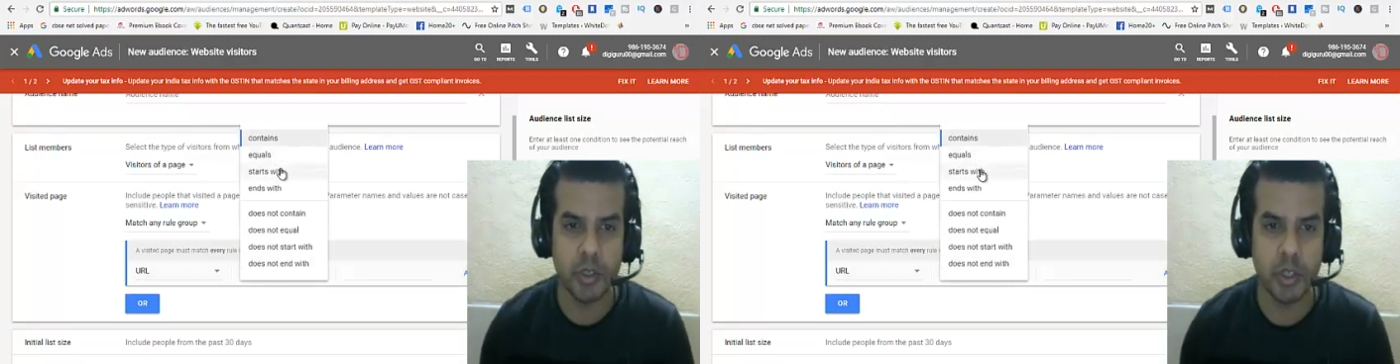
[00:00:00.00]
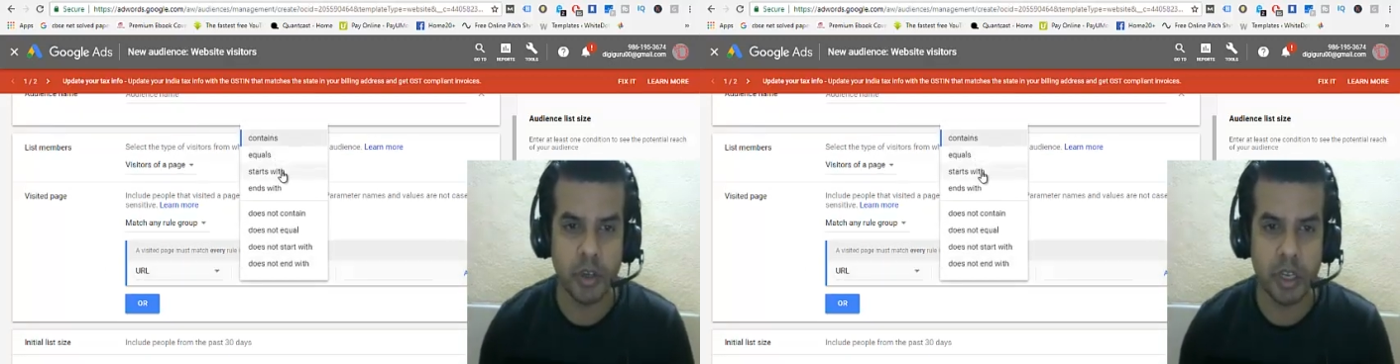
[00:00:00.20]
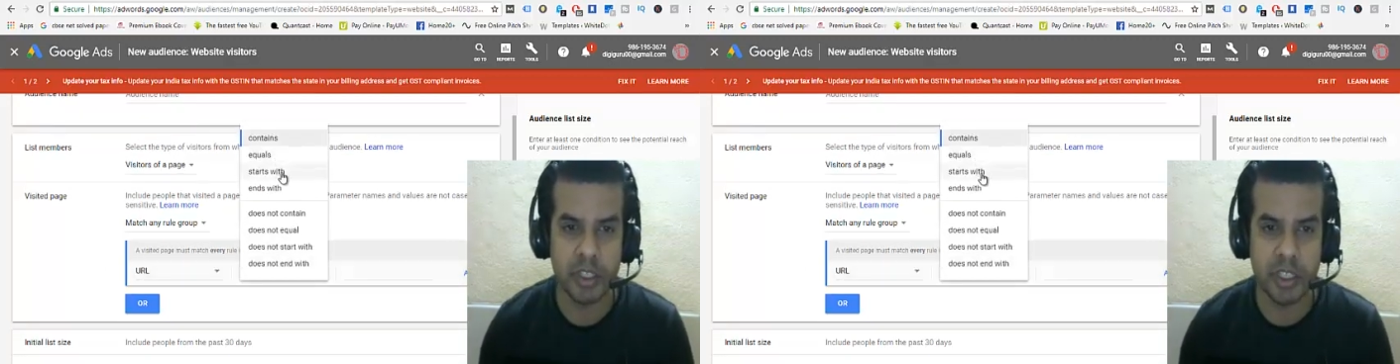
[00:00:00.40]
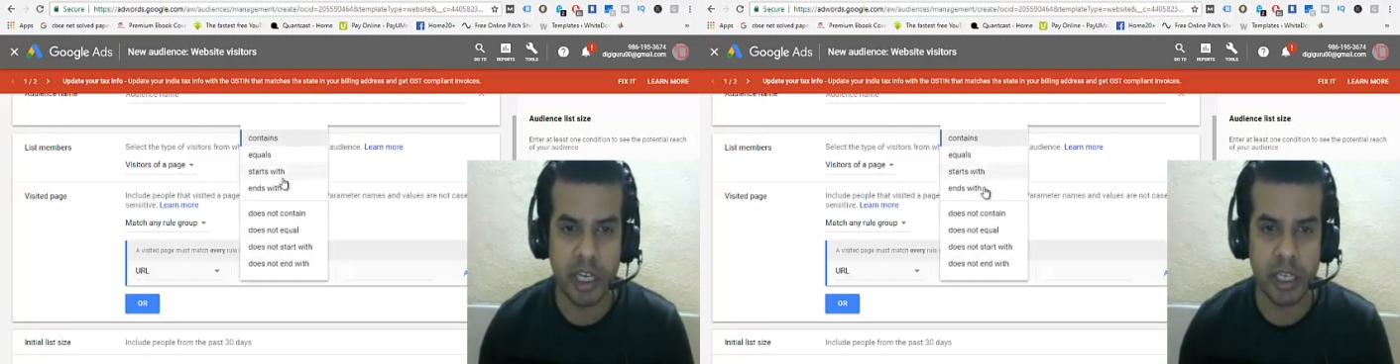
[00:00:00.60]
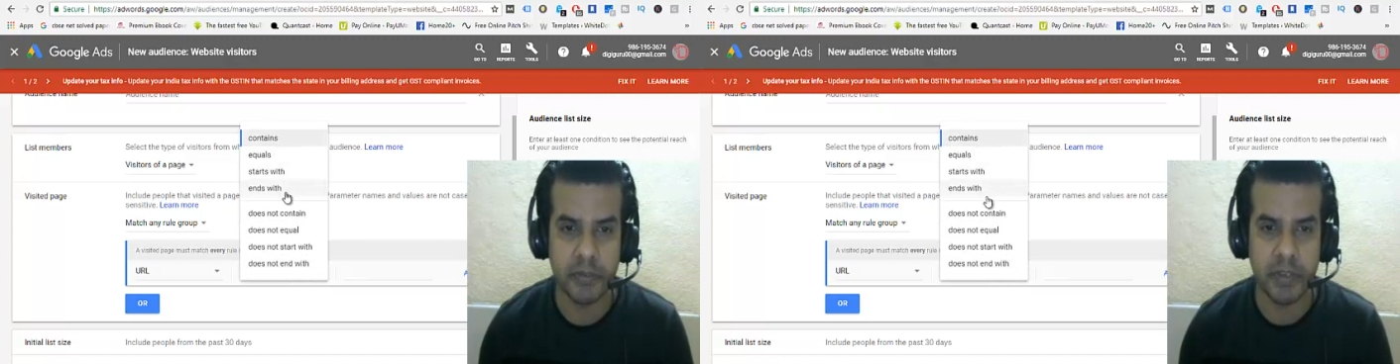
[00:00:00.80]
URL
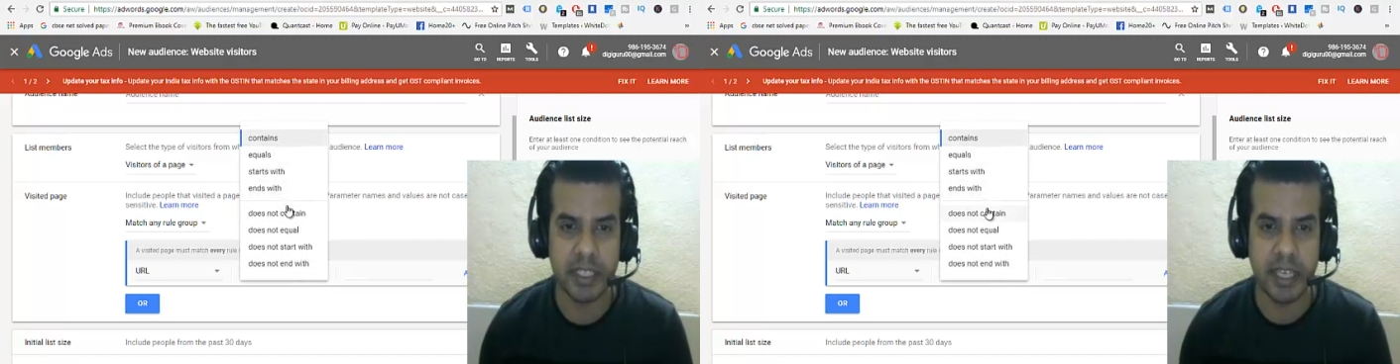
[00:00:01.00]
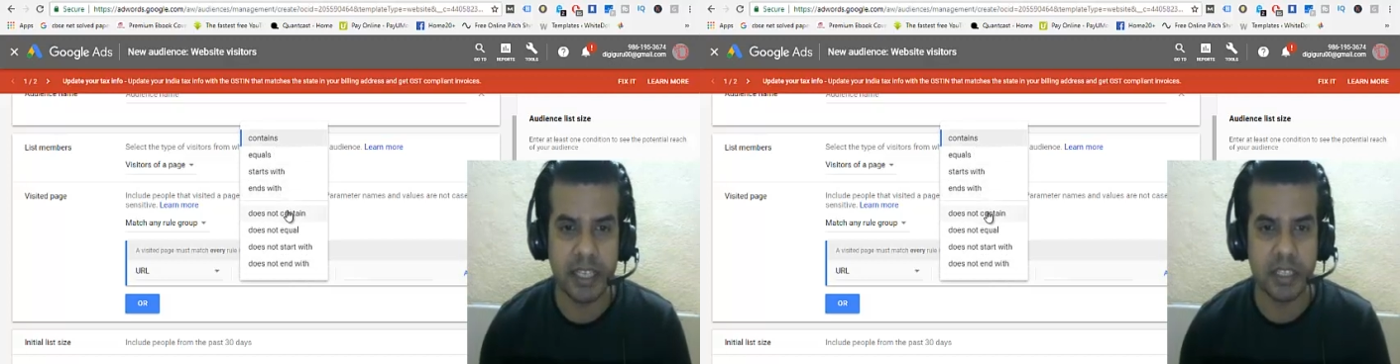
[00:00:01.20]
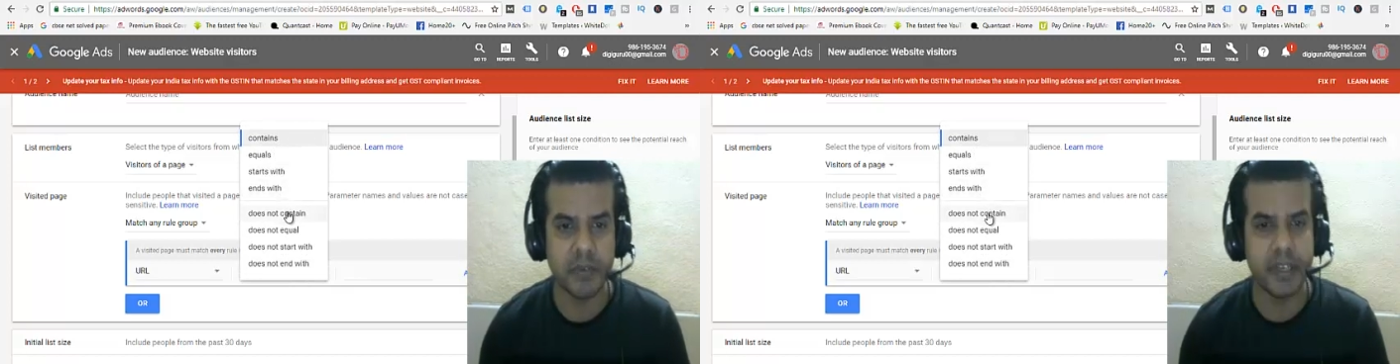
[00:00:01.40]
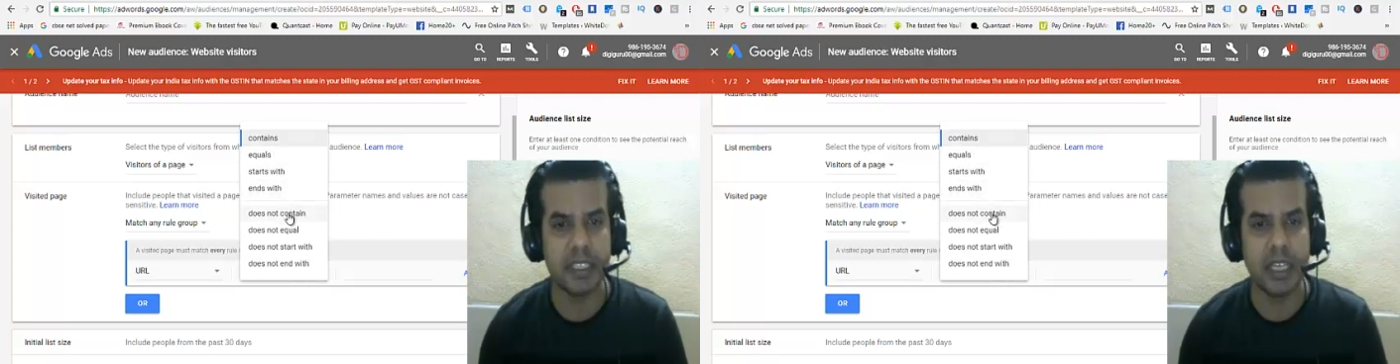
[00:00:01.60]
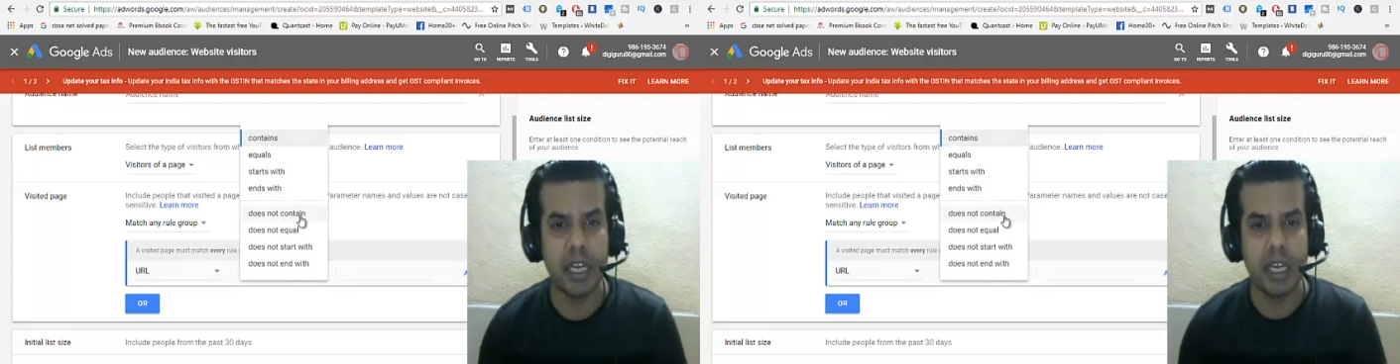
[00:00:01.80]
starts with, ends with,